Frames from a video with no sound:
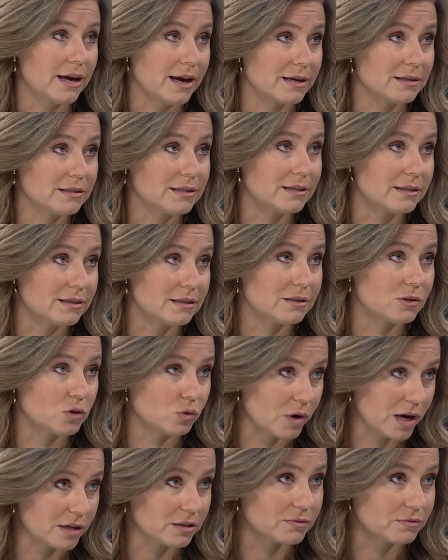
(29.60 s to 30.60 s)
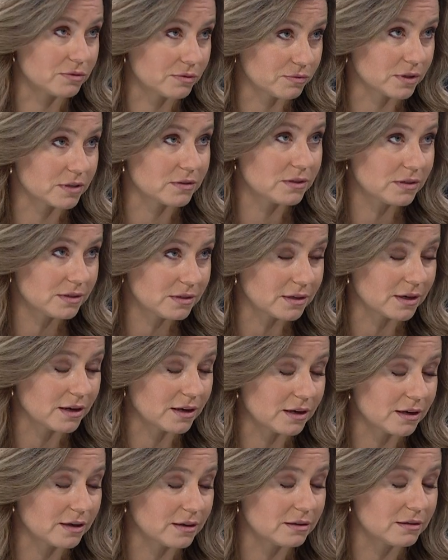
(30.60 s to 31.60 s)
as his directive of this
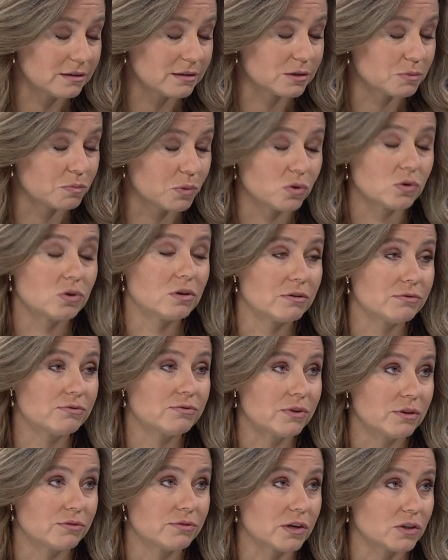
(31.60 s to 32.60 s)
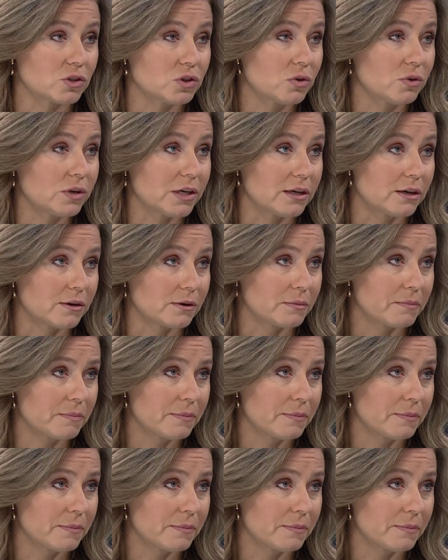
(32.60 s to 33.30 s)
murder of Khashoggi here?